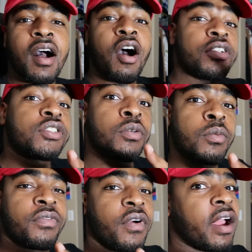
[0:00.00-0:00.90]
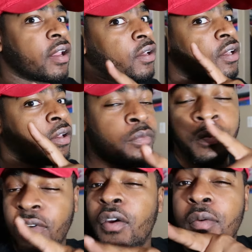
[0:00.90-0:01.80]
Also, before I
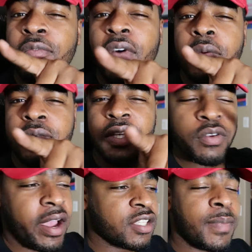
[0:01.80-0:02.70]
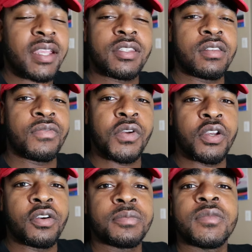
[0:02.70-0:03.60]
before before I take you guys back to the
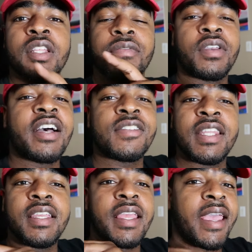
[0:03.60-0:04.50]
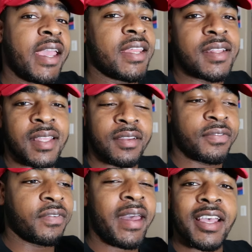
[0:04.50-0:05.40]
video, if you guys need anything,
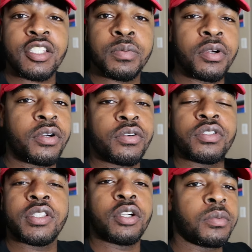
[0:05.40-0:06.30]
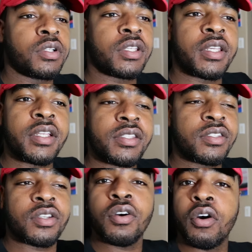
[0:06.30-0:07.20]
flash pros, turbo
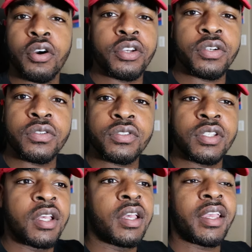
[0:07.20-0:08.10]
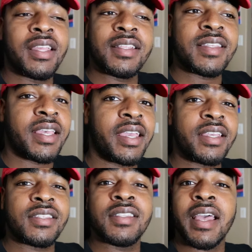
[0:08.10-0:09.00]
kits, coils,
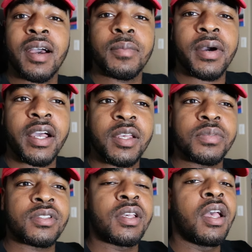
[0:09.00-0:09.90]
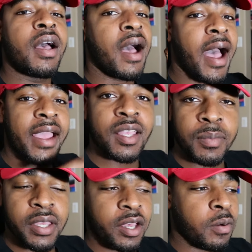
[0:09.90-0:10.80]
intakes, downpipes, I
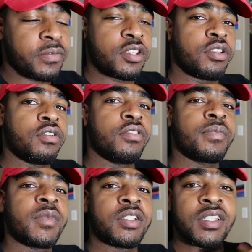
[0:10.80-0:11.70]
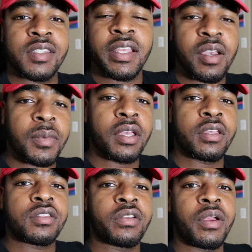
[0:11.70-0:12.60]
could be a help to you. Just DM me on
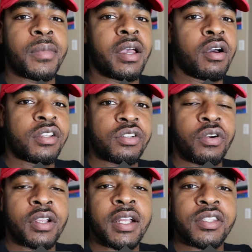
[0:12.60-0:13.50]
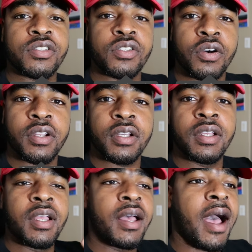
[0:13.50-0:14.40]
Instagram at underscore got the
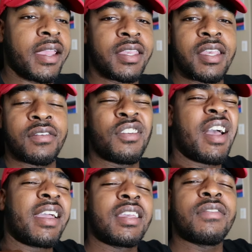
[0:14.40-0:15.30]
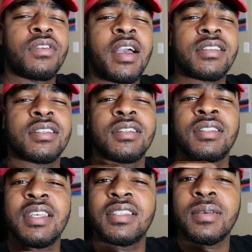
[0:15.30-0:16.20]
soda. I could give you, I could give you guys a
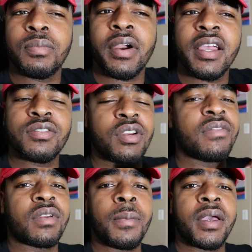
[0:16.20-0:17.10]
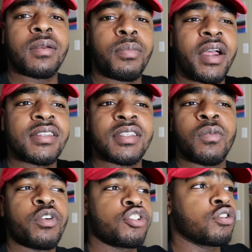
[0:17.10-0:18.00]
decent price or even a better price
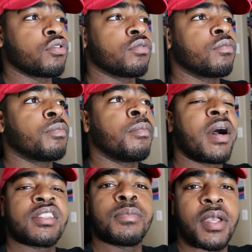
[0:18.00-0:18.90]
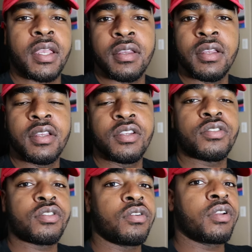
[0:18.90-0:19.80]
than what you're about to pay.
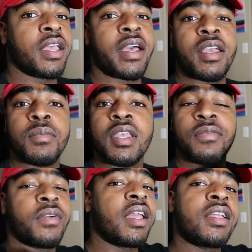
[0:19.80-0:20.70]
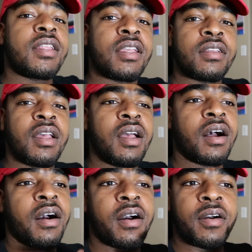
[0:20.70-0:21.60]
So yeah, hit me up for anything.
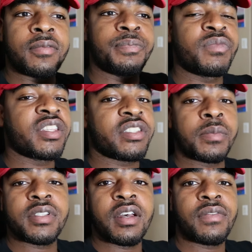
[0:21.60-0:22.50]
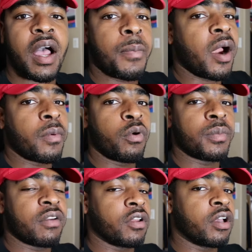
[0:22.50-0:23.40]
Um, some stuff I probably
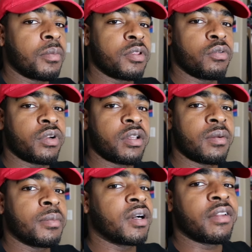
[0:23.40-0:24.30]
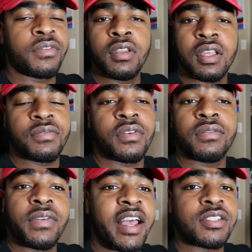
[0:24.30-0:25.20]
won't be able to help you with, but if you're looking for
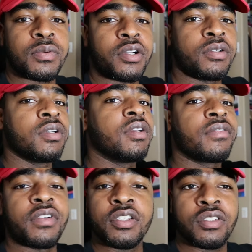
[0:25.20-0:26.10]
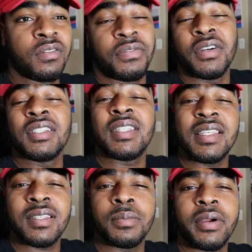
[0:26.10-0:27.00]
a Flash Pro for for a
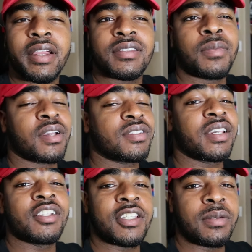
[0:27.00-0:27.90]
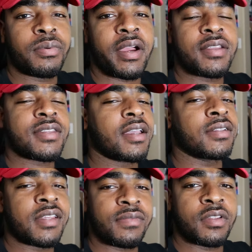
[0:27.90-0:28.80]
decent price, I'm not gonna say a cheap price, I
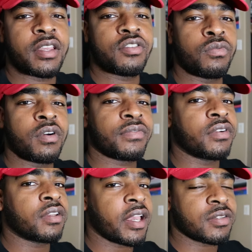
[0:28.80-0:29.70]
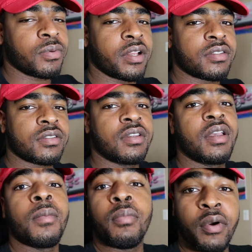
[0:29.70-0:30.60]
could definitely get you one for a nice price,
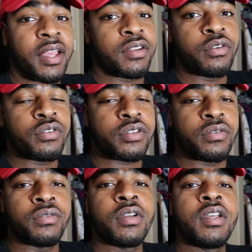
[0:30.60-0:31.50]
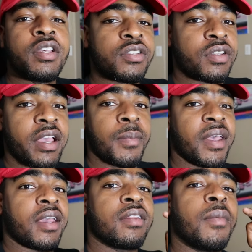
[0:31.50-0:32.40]
brand new too. So yeah,
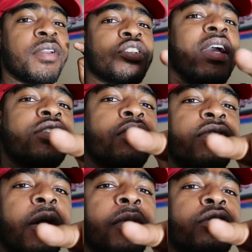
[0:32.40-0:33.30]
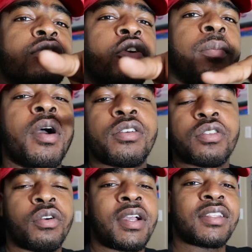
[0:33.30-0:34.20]
man, make sure you guys go follow me on Instagram
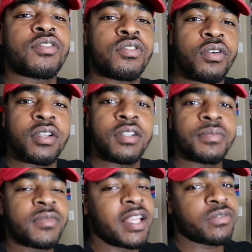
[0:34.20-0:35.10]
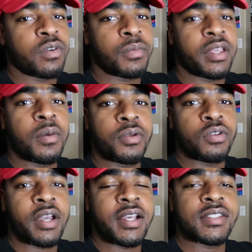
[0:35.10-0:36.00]
underscore got the soda. That's what I'm be helping
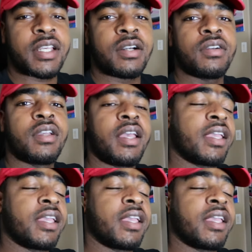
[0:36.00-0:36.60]
you guys out.